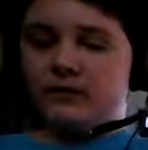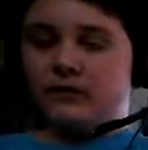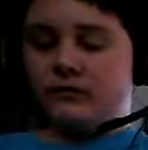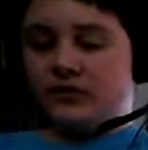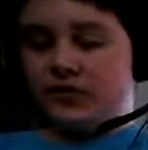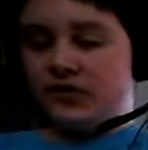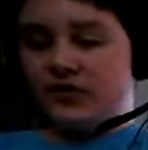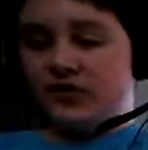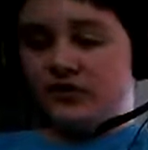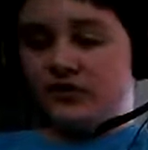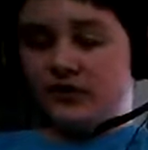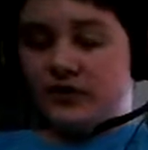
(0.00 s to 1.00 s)
which
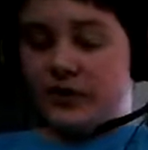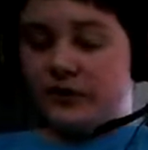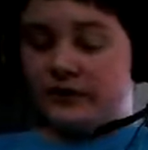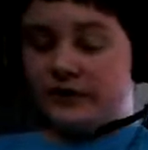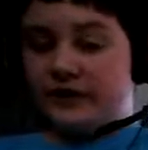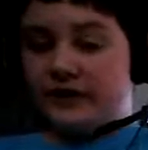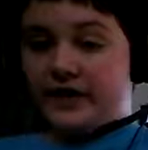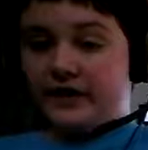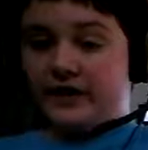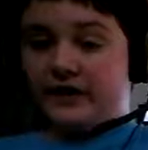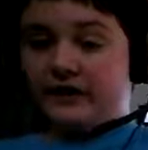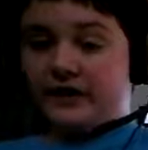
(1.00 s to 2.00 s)
is where I'll get into
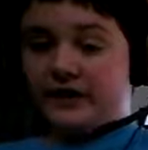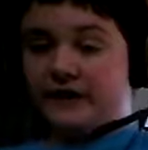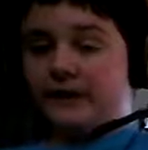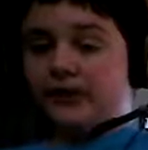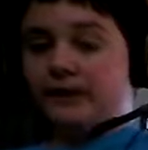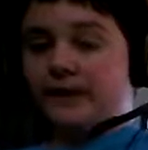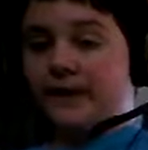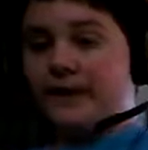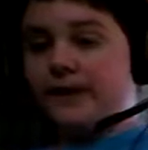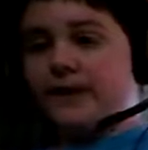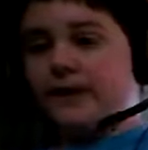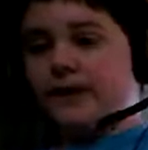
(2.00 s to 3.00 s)
that in a little bit.
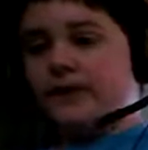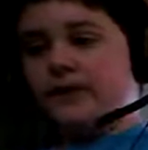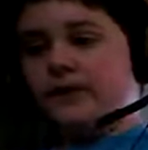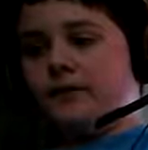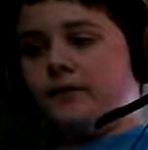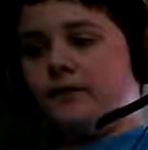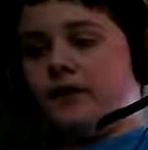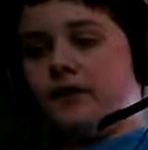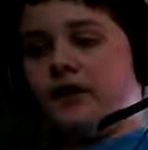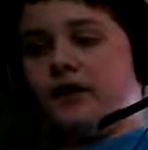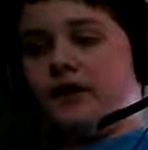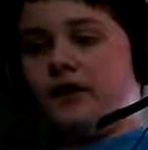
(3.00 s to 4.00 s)

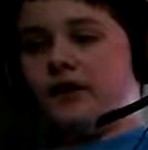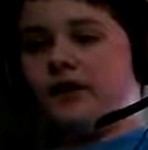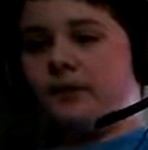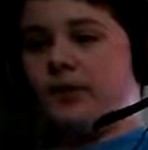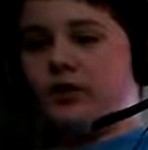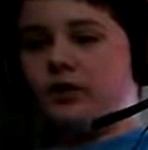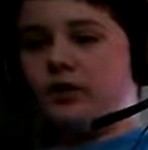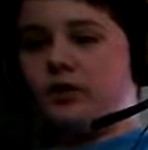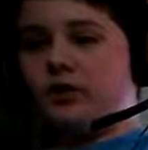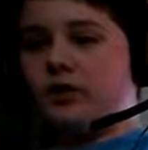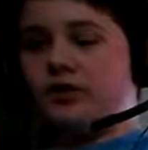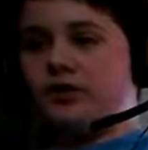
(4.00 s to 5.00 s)
And then the special
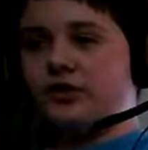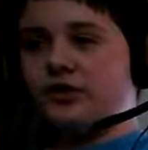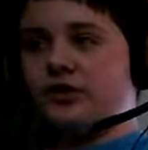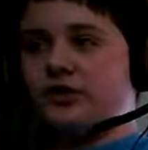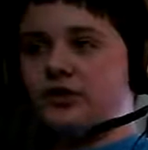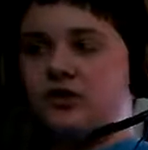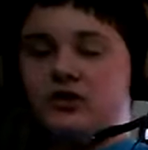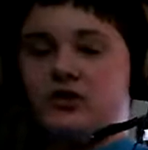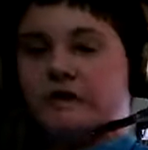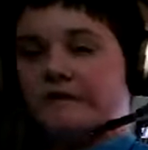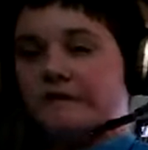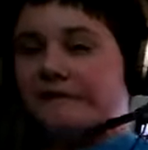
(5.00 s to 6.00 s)
worlds,
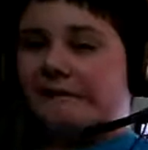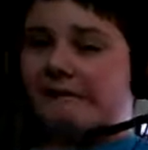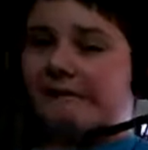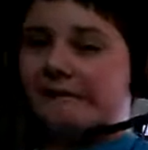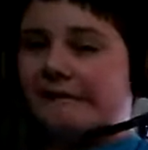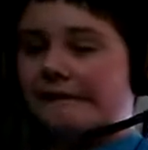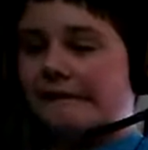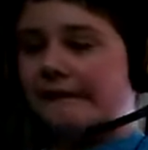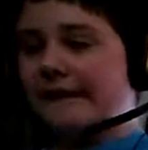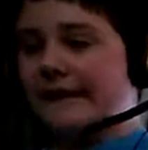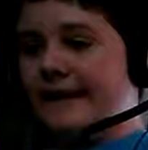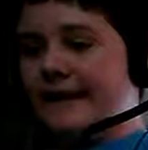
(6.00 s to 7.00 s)

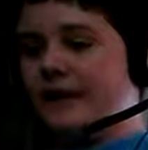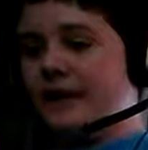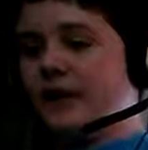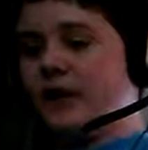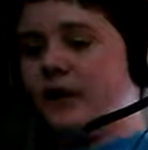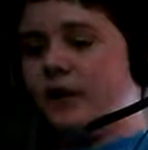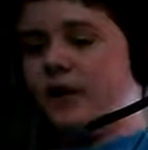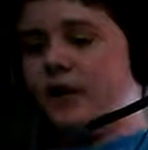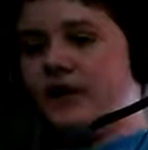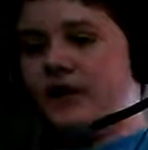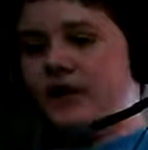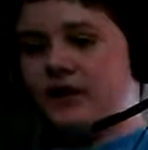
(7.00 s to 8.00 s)
I feel when you
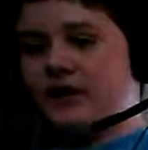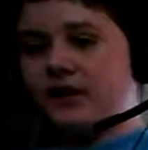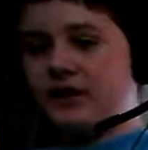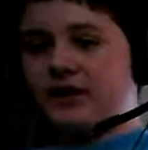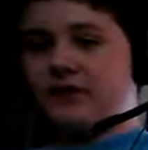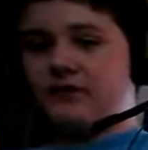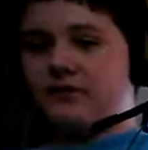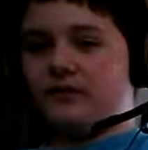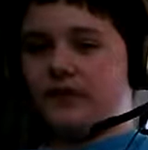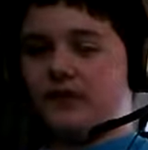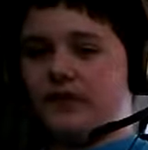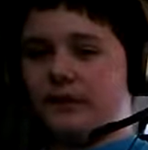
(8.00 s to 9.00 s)
get into
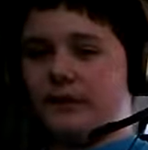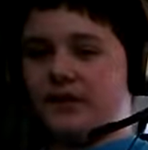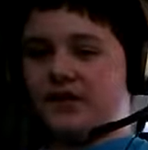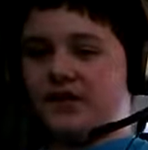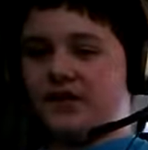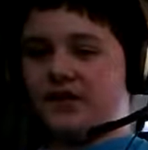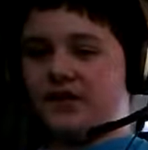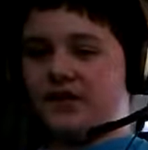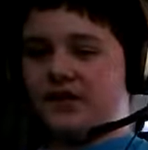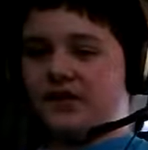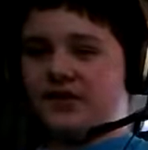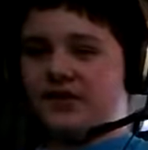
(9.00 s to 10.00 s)
a little bit of
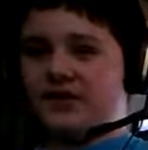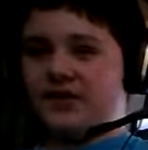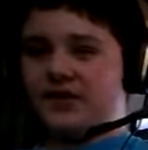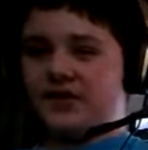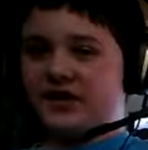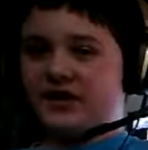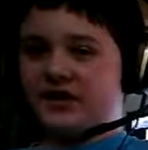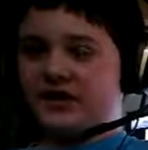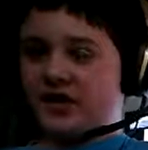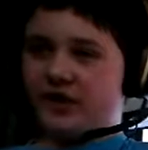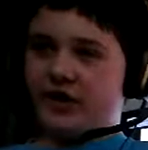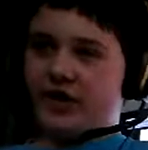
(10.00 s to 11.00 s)
6 and then it's
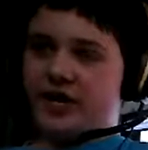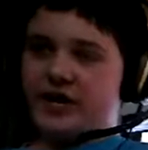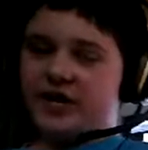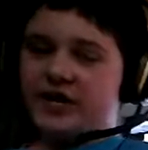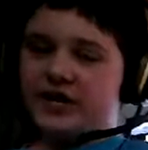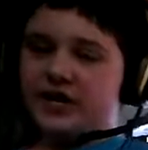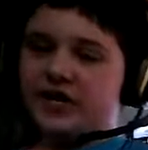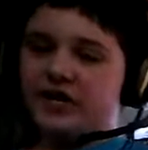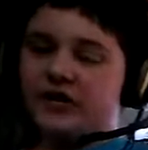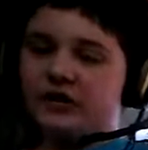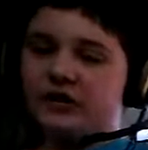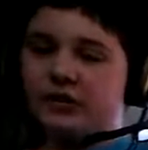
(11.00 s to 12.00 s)
7 and 8, it can
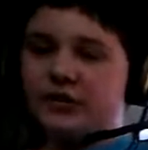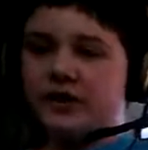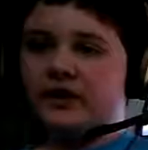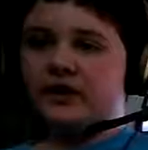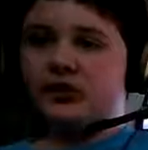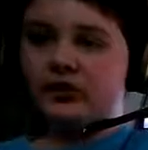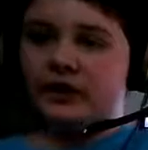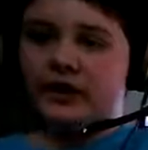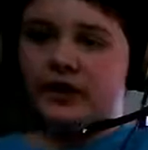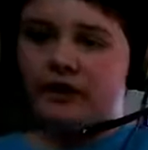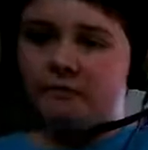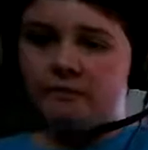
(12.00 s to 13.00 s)
get a little bit
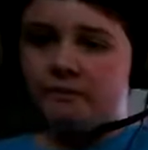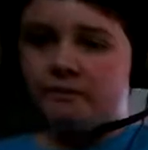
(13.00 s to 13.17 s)
tricky.